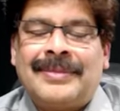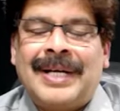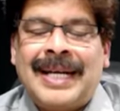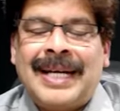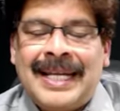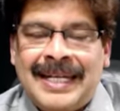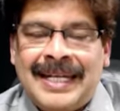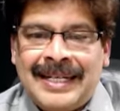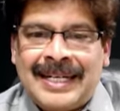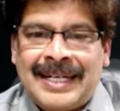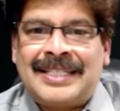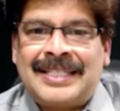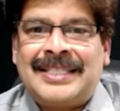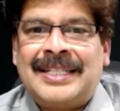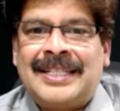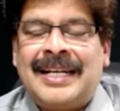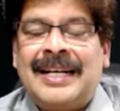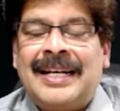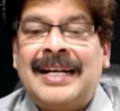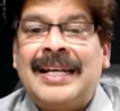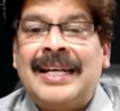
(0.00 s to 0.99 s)
In
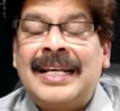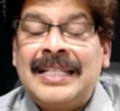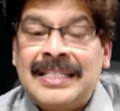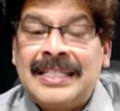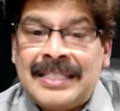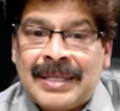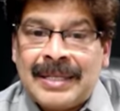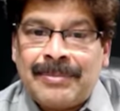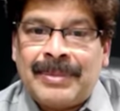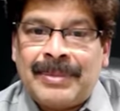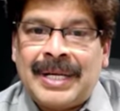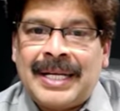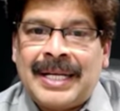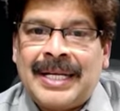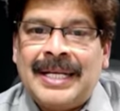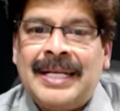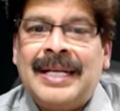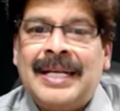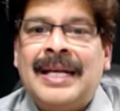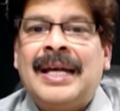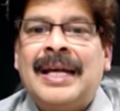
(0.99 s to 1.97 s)
nutshell, in
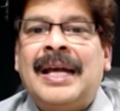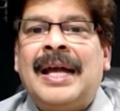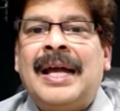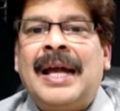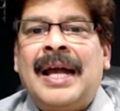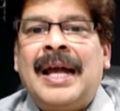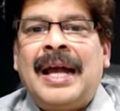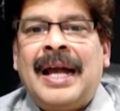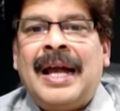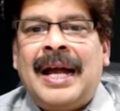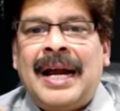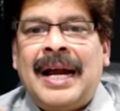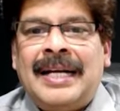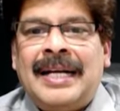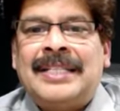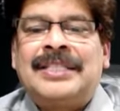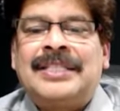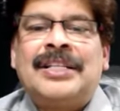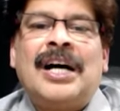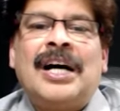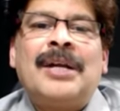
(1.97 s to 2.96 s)
summary, it
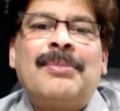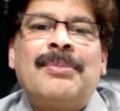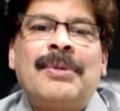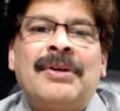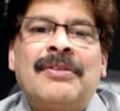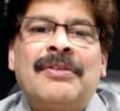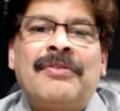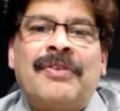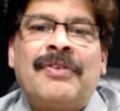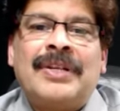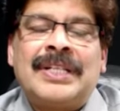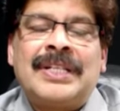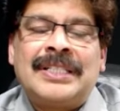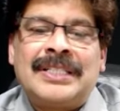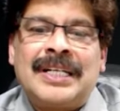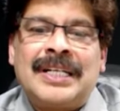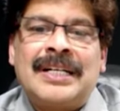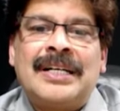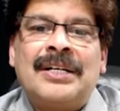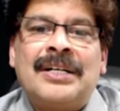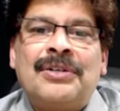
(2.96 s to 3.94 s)
is normal for the
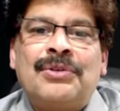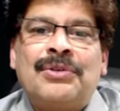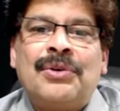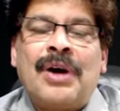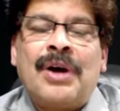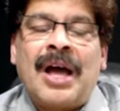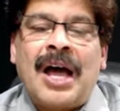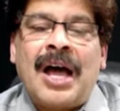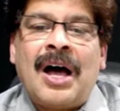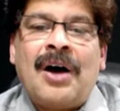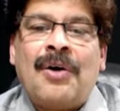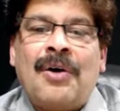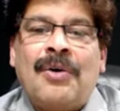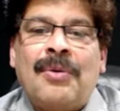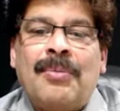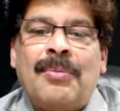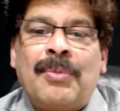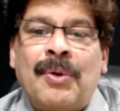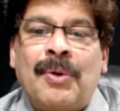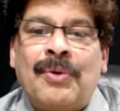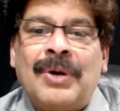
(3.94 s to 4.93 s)
children to
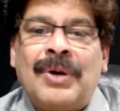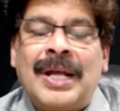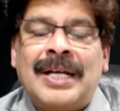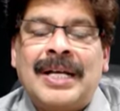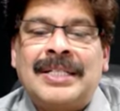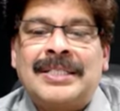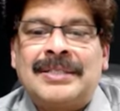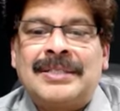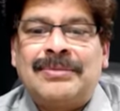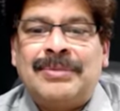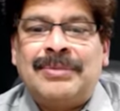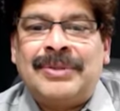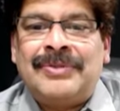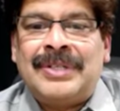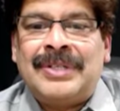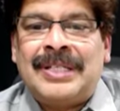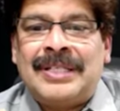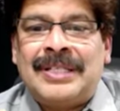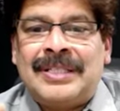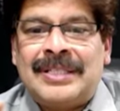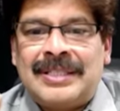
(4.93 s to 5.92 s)
have bow legs
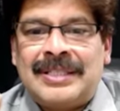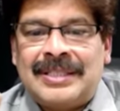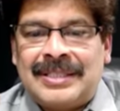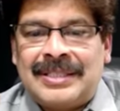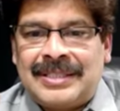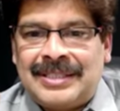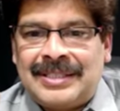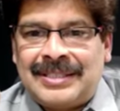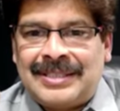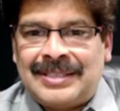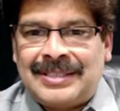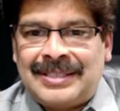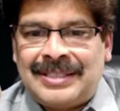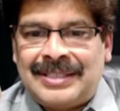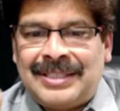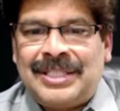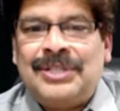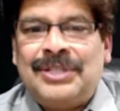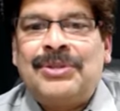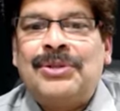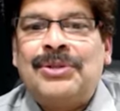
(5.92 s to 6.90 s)
between
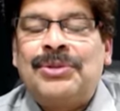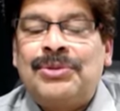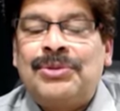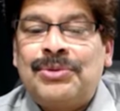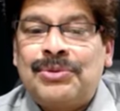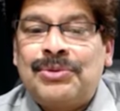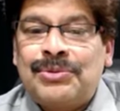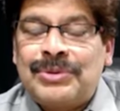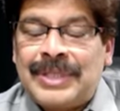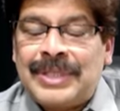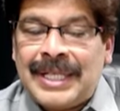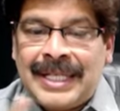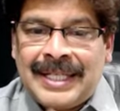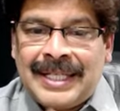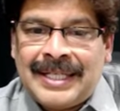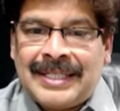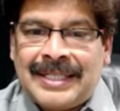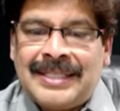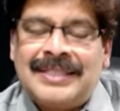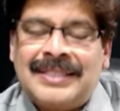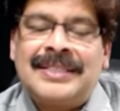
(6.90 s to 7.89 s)
0 to 3
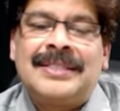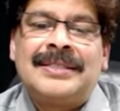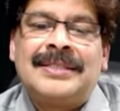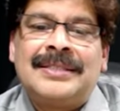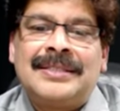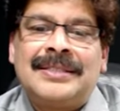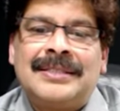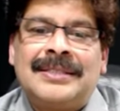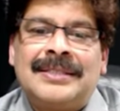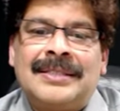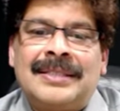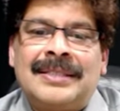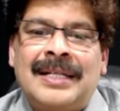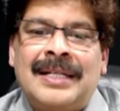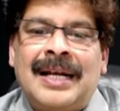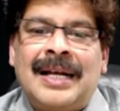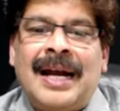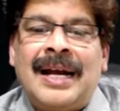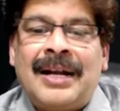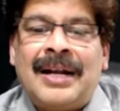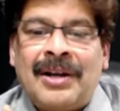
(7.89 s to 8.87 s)
years
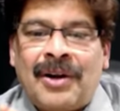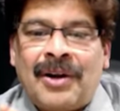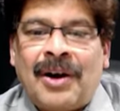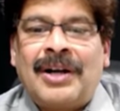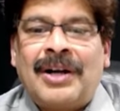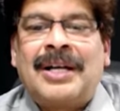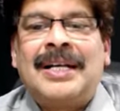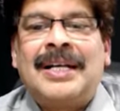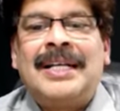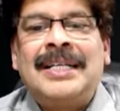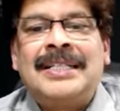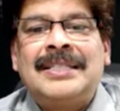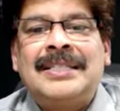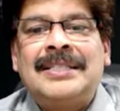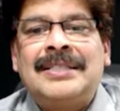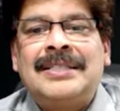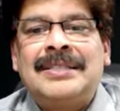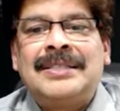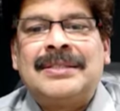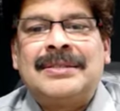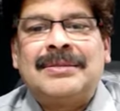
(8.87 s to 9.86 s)
and knock
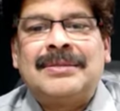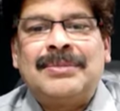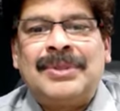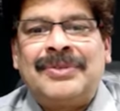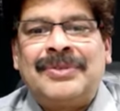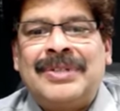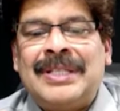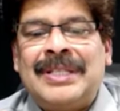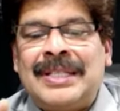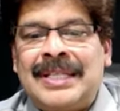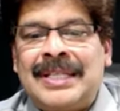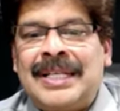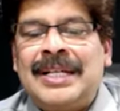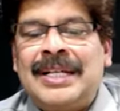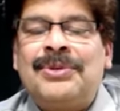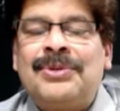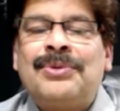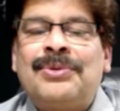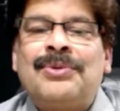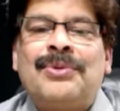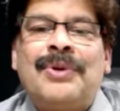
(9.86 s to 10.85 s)
knees between 3
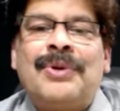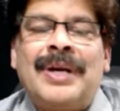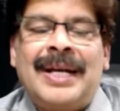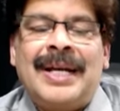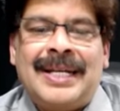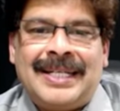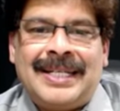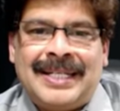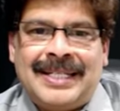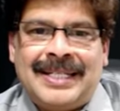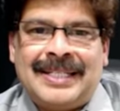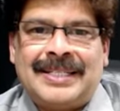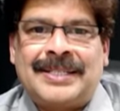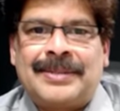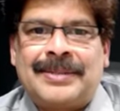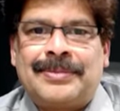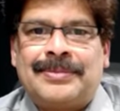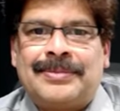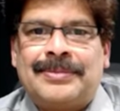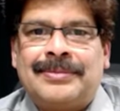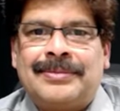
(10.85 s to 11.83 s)
to 8
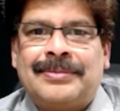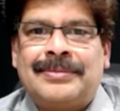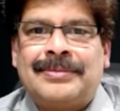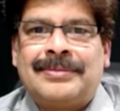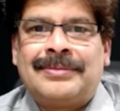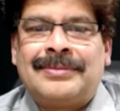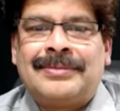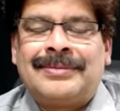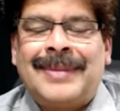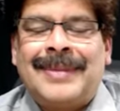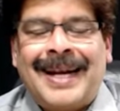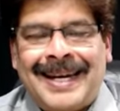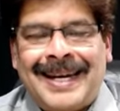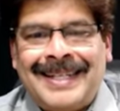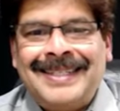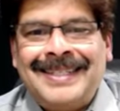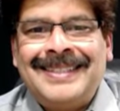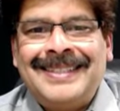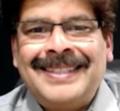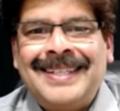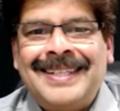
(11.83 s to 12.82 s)
years
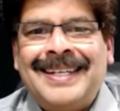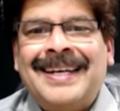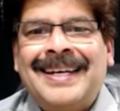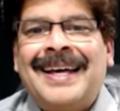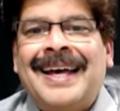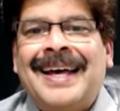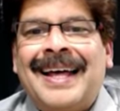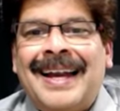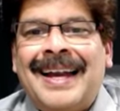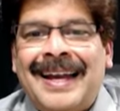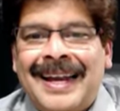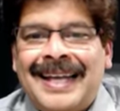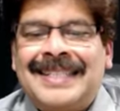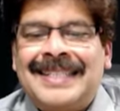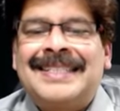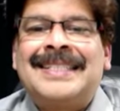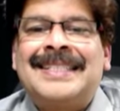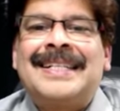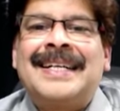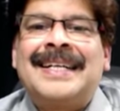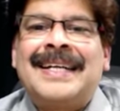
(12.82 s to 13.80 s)
and
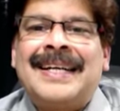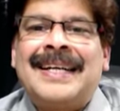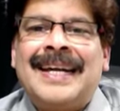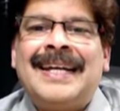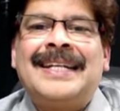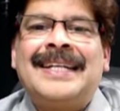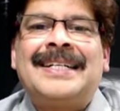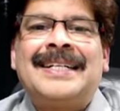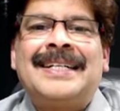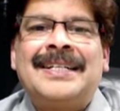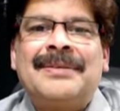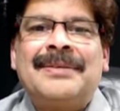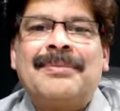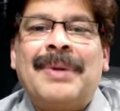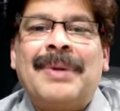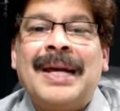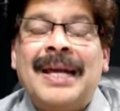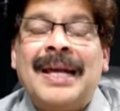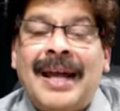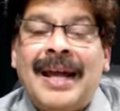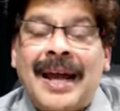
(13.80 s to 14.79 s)
legs straight
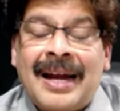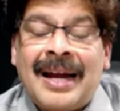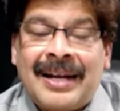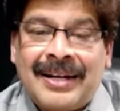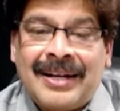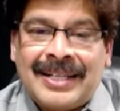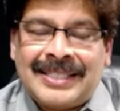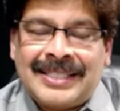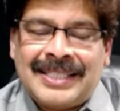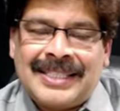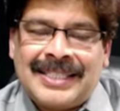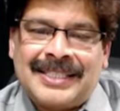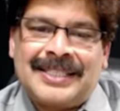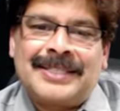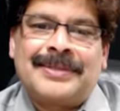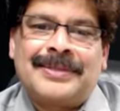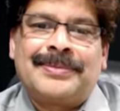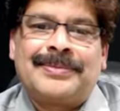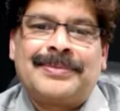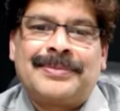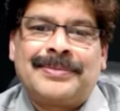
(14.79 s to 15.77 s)
by
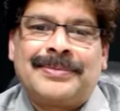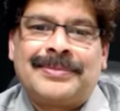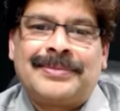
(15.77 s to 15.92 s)
adolescence.